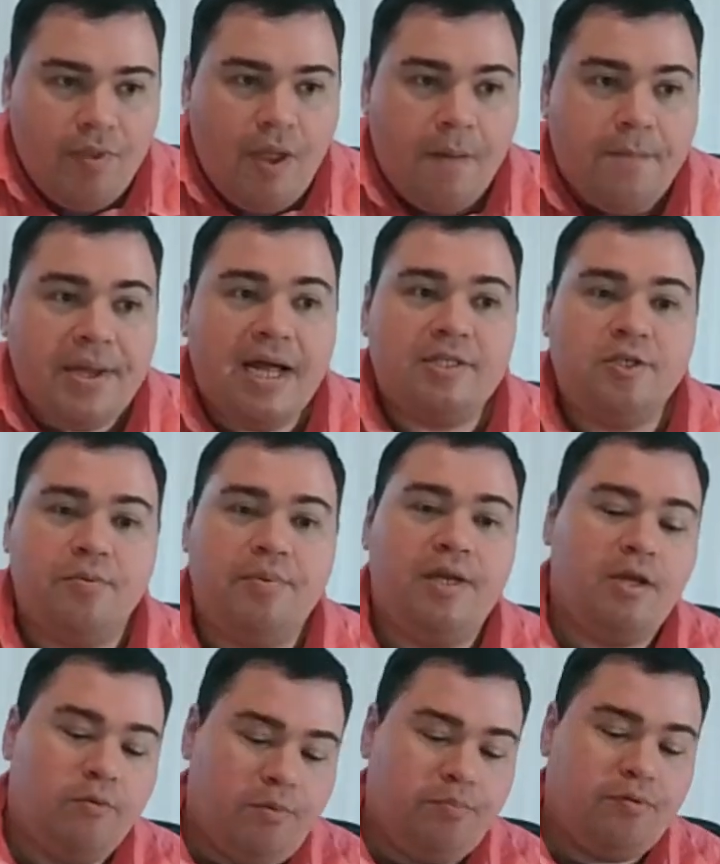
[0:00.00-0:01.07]
But yeah,
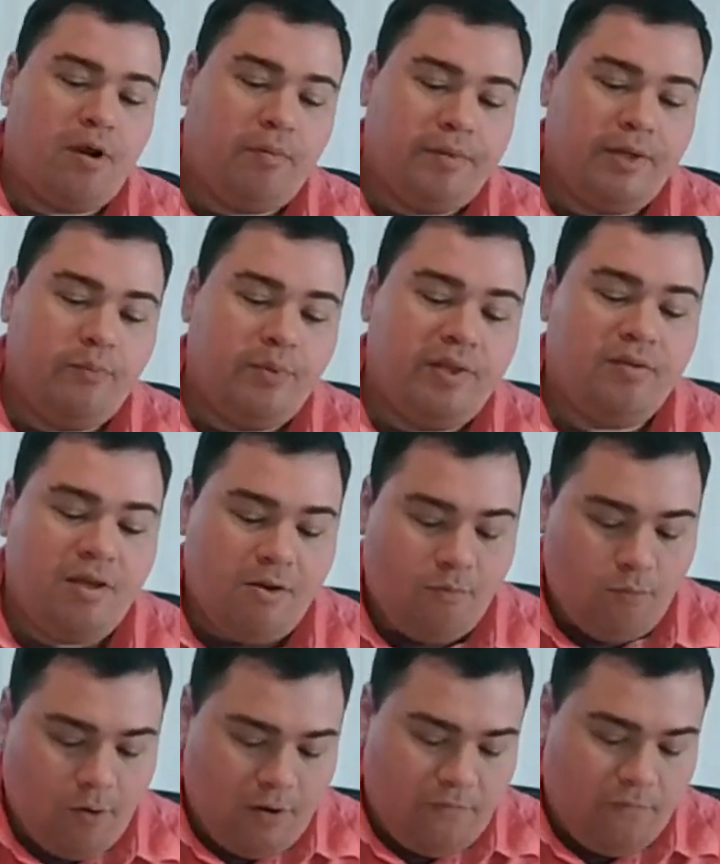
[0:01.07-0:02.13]
Turbinia would probably win the
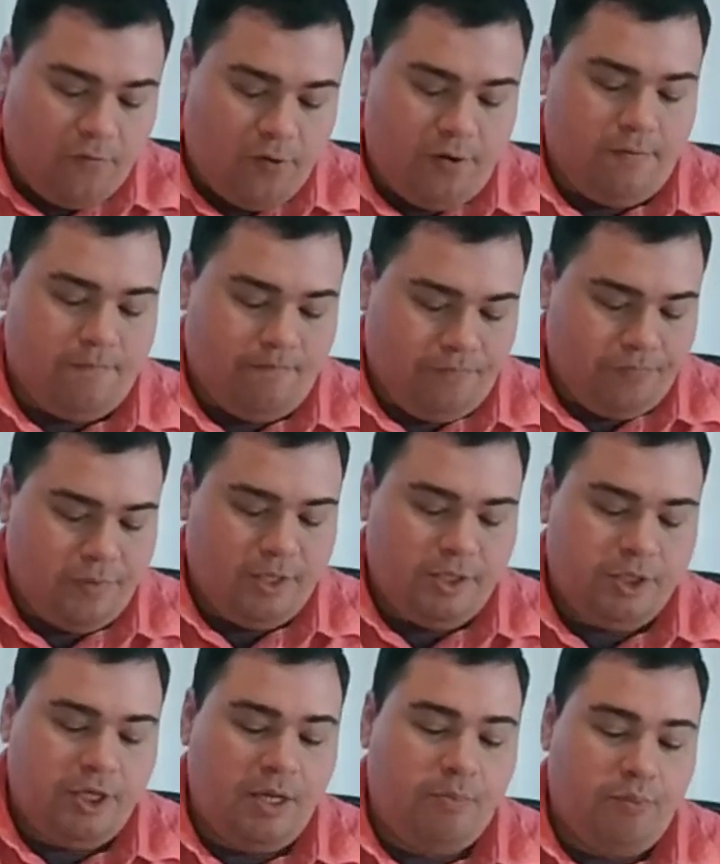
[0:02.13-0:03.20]
award for
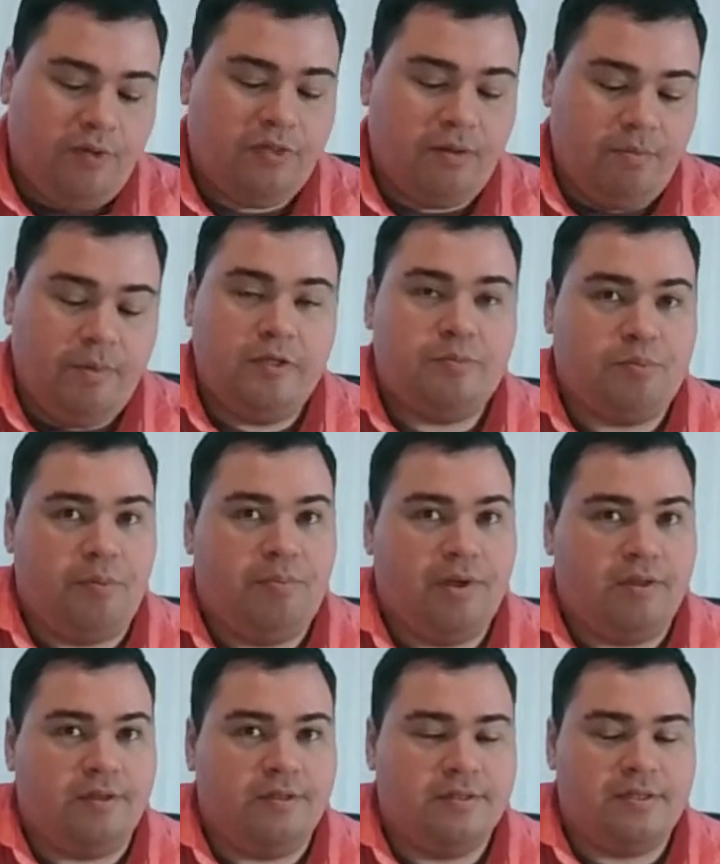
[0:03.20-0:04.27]
ship with the most
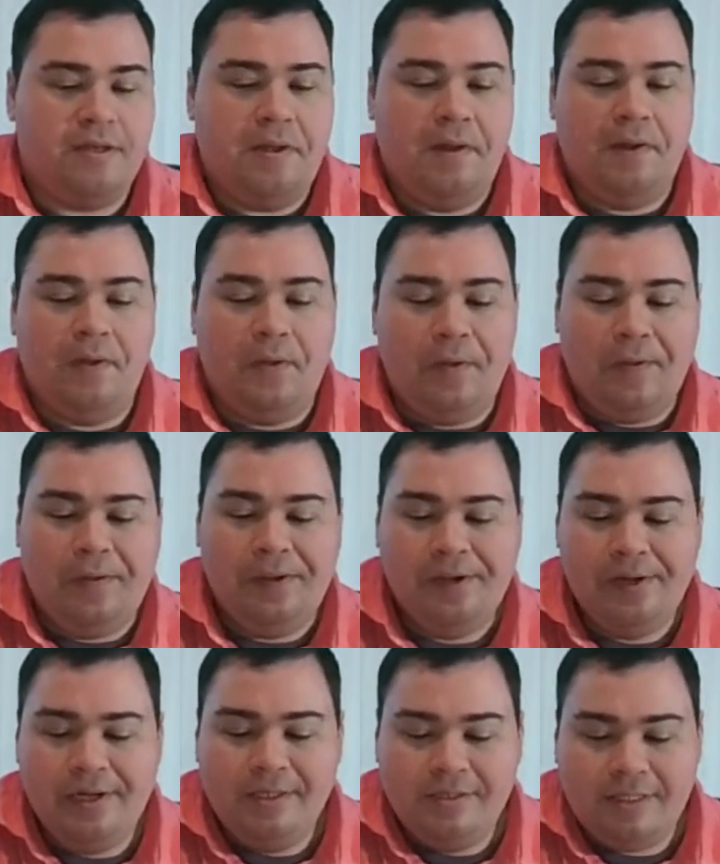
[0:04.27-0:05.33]
propellers.
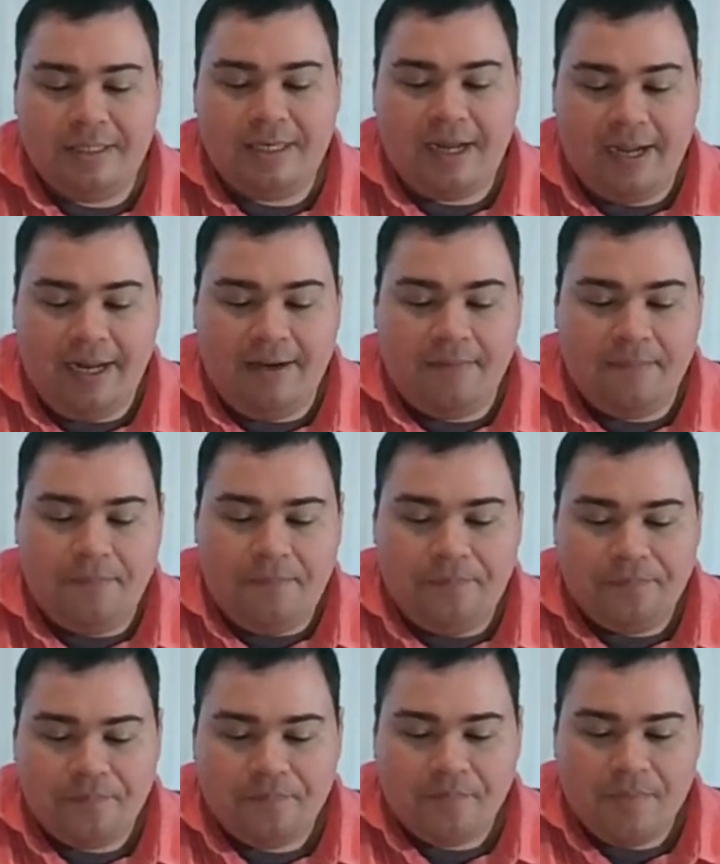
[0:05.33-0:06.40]
9.
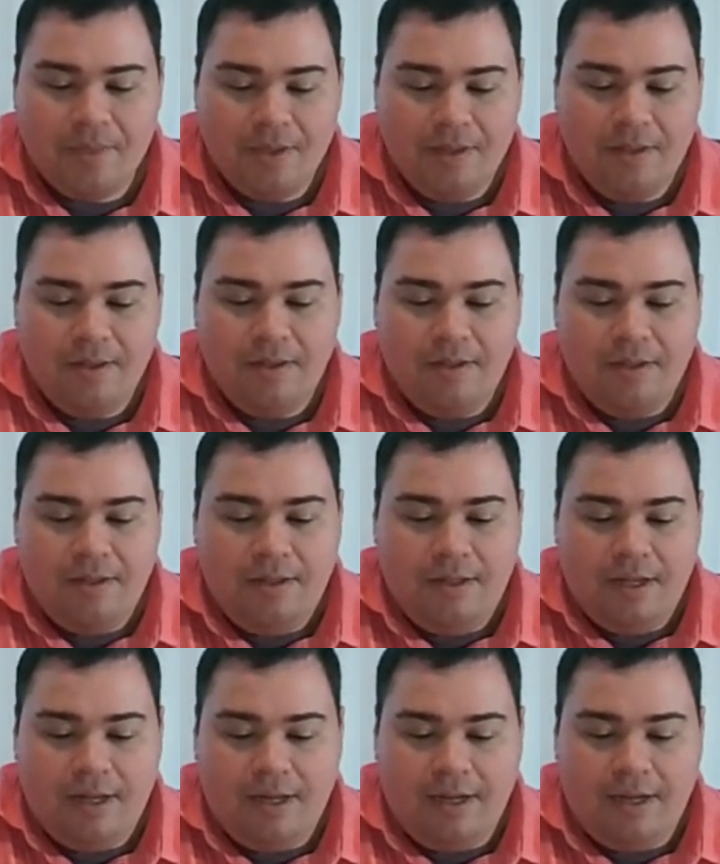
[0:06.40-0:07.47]

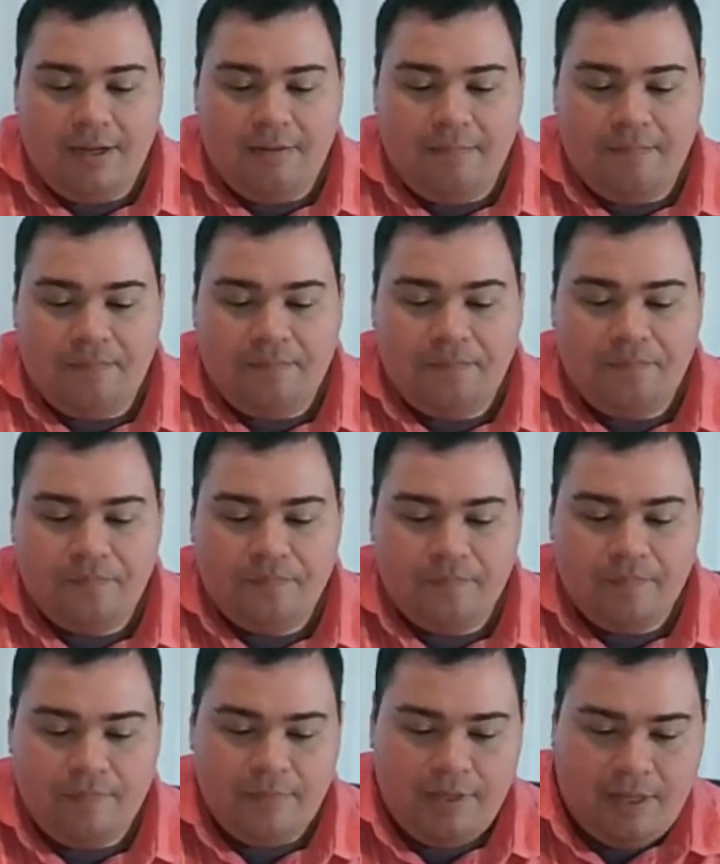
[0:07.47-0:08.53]

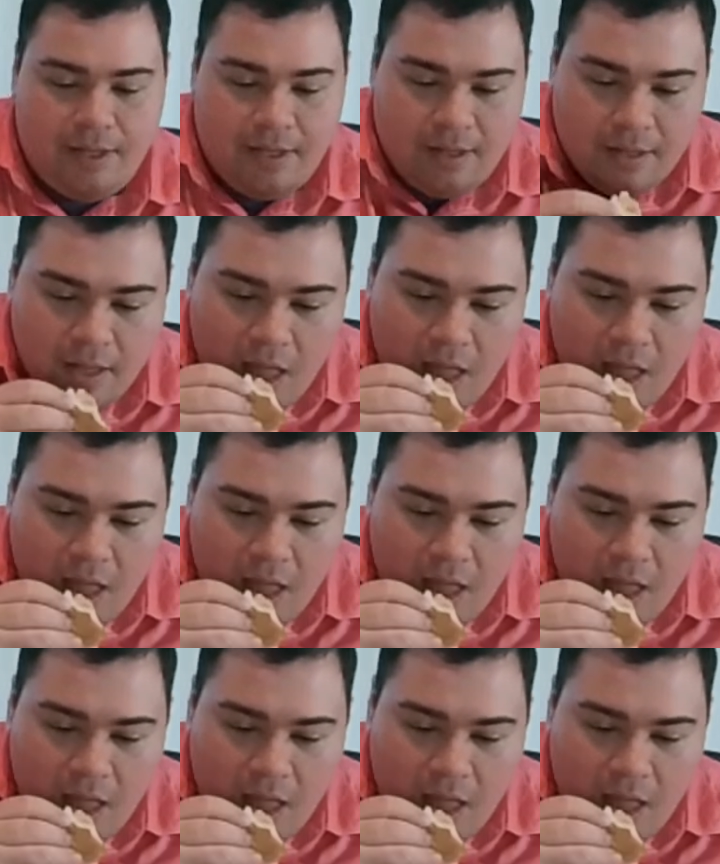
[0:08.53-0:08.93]
Yeah.